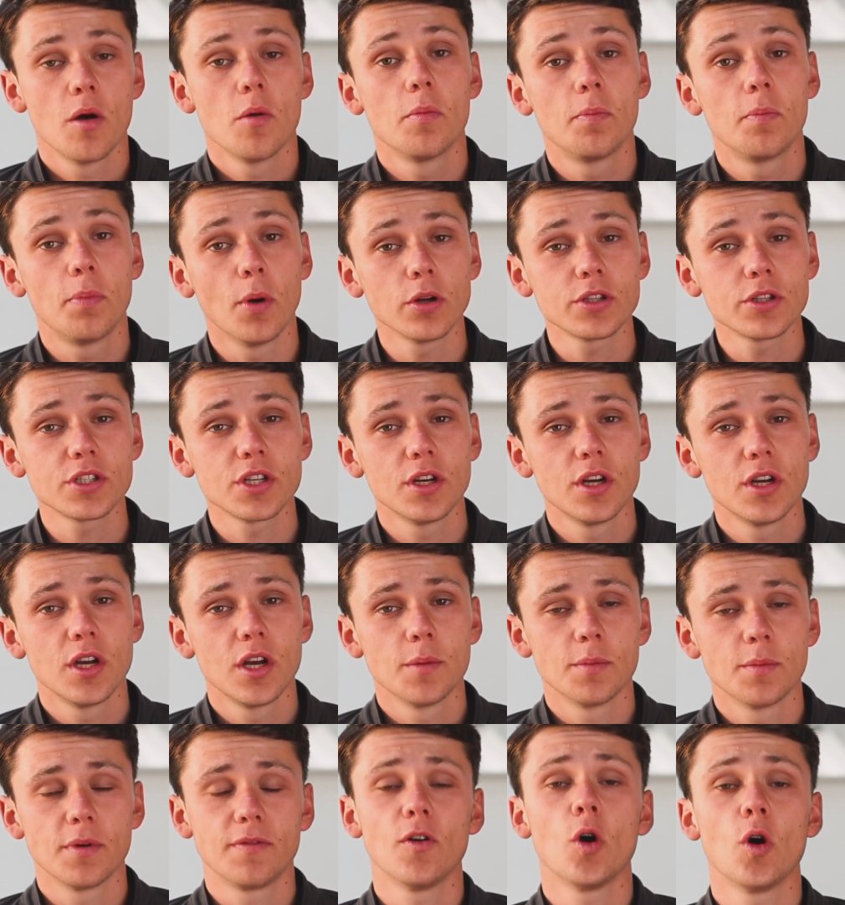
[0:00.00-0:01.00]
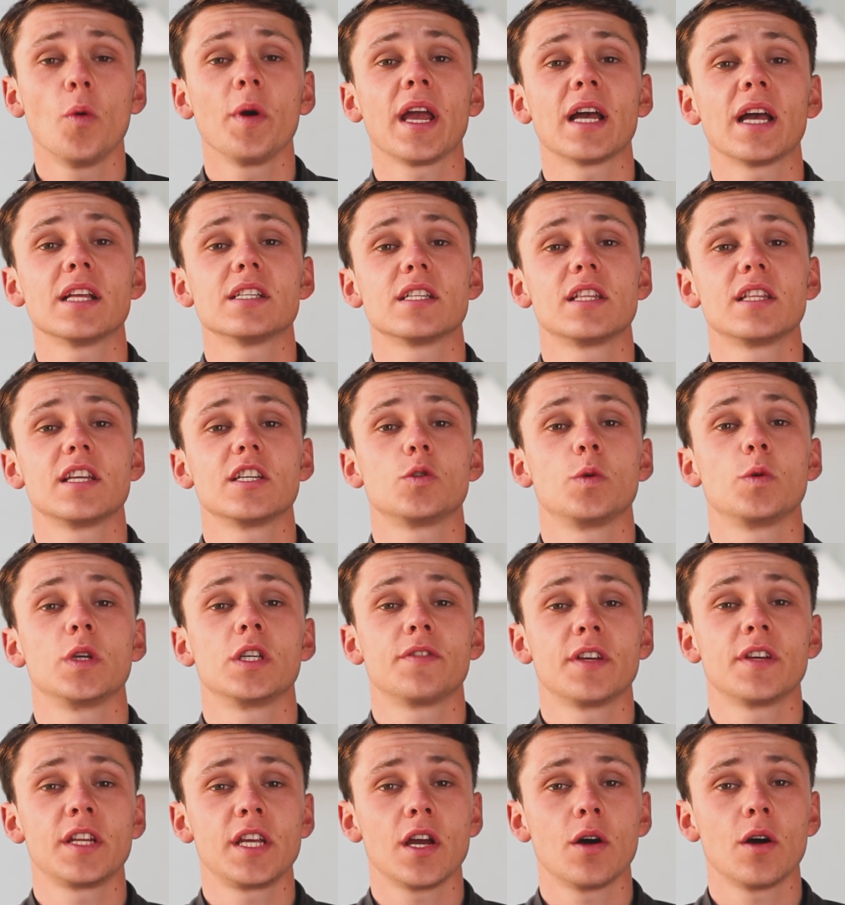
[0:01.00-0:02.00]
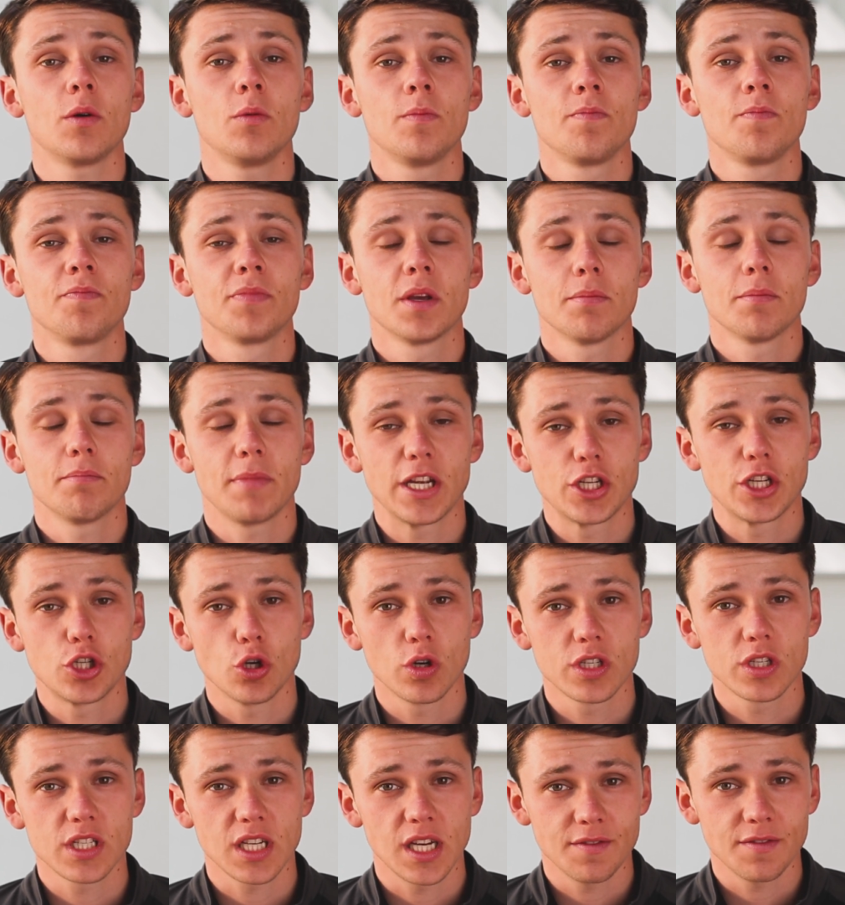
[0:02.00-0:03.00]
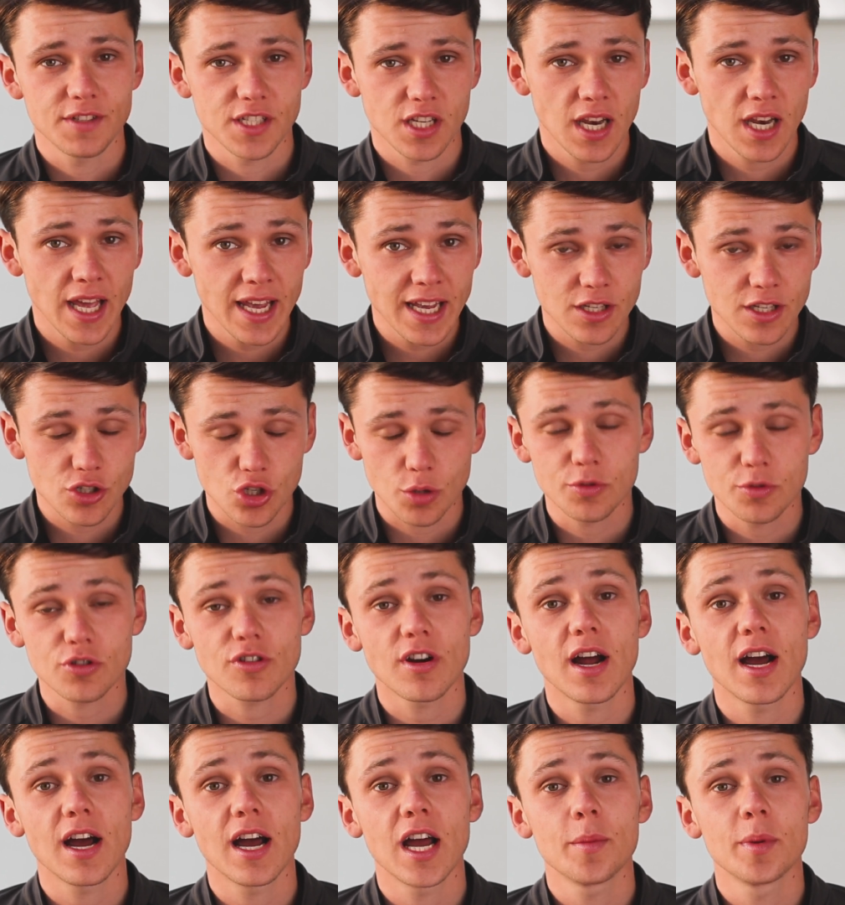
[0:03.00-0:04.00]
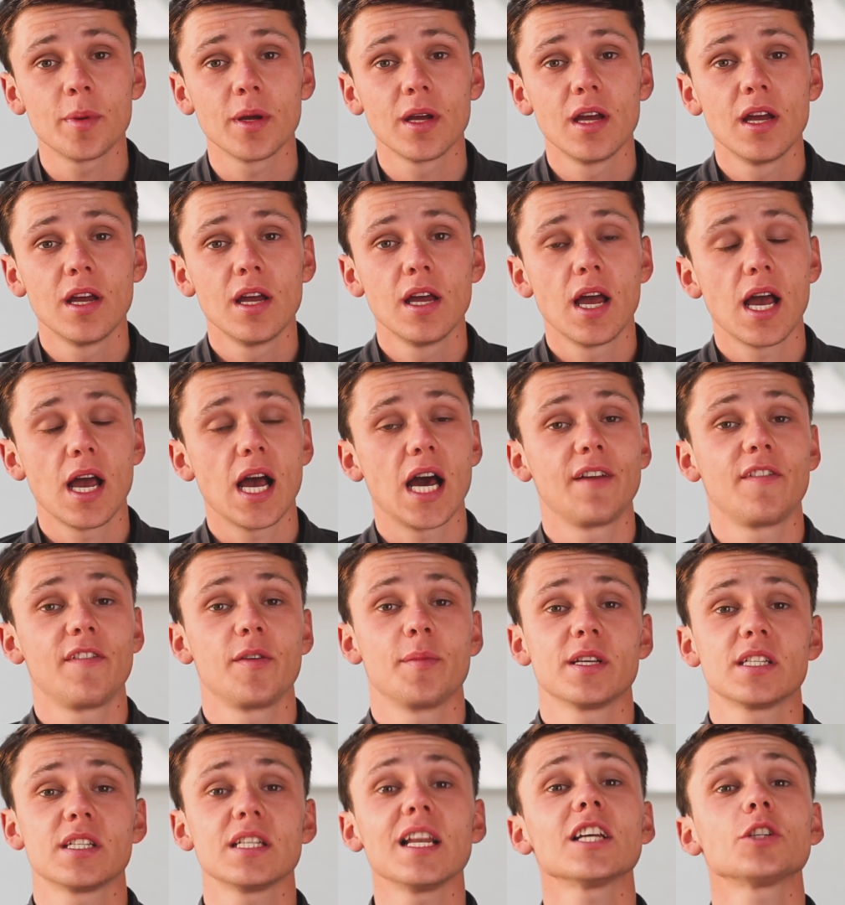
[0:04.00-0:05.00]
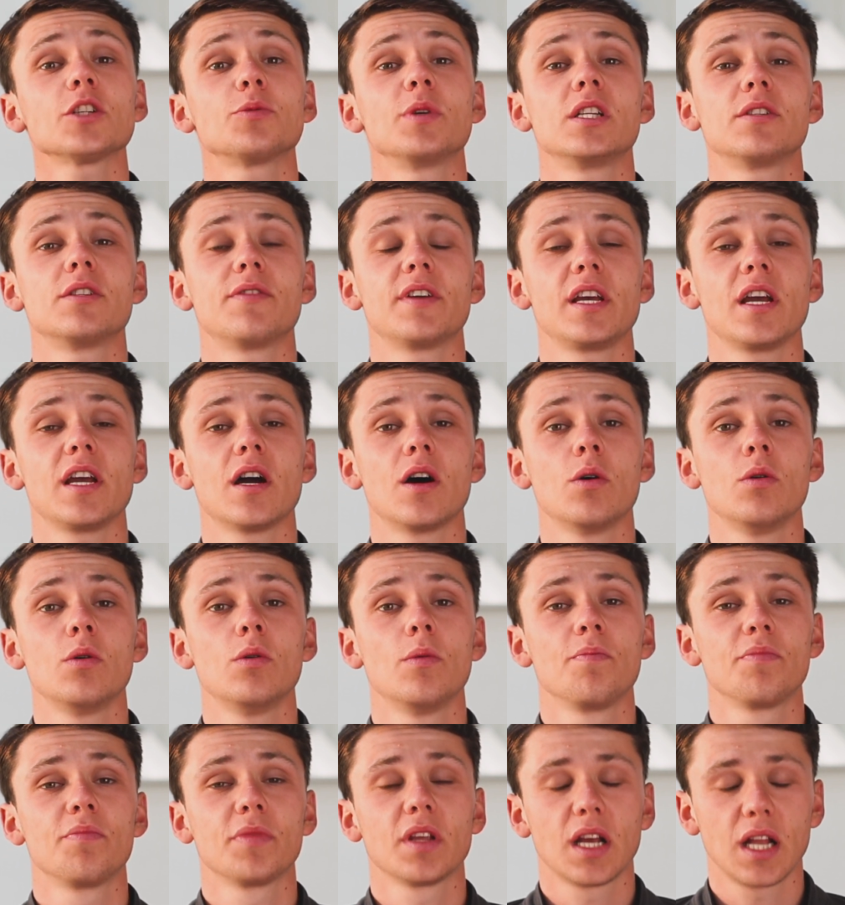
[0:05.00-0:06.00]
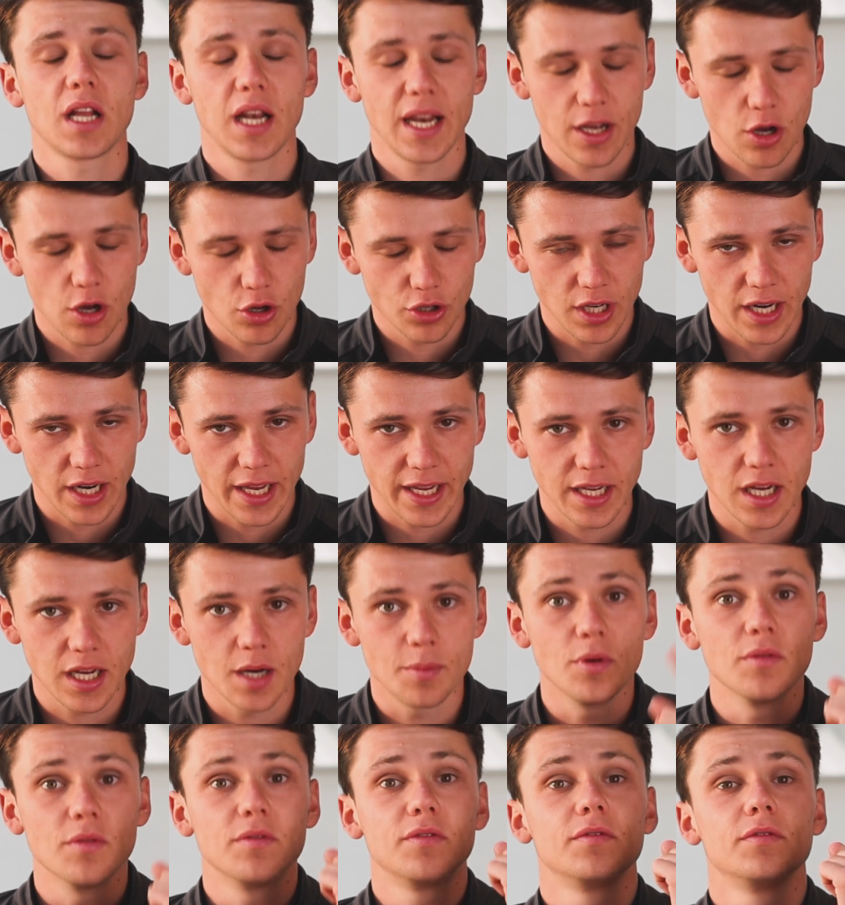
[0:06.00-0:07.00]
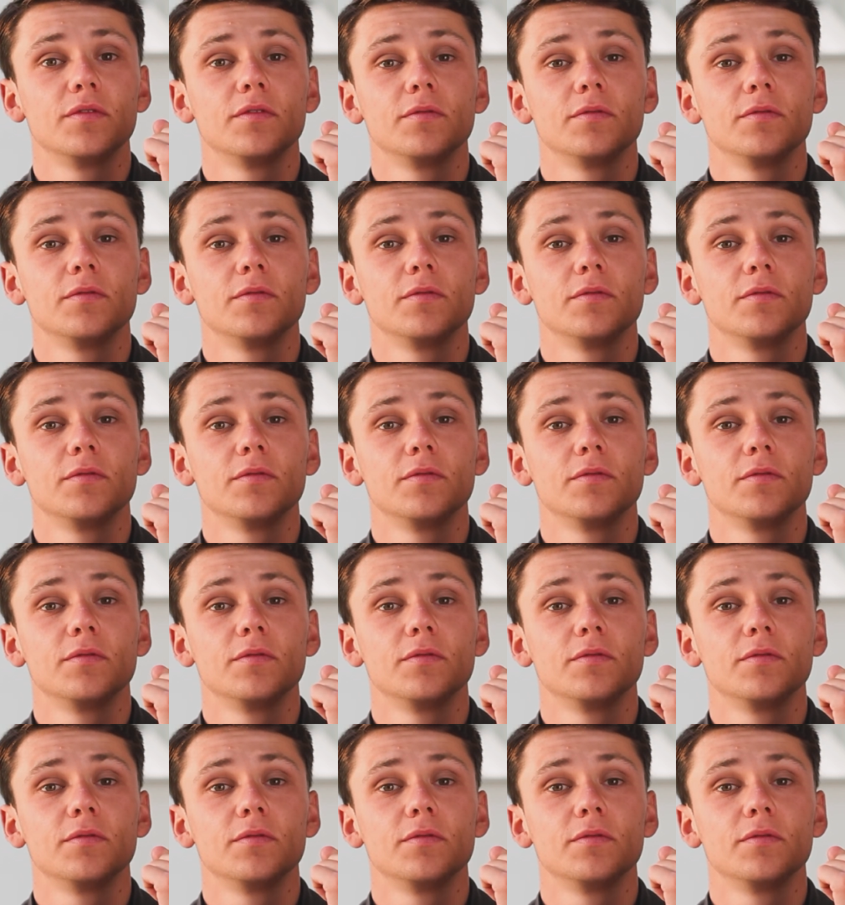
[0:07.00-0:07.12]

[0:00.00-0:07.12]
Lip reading: But before we get into this week's video, make sure to leave us a like and subscribe, and if you missed last week's video, click on the link above.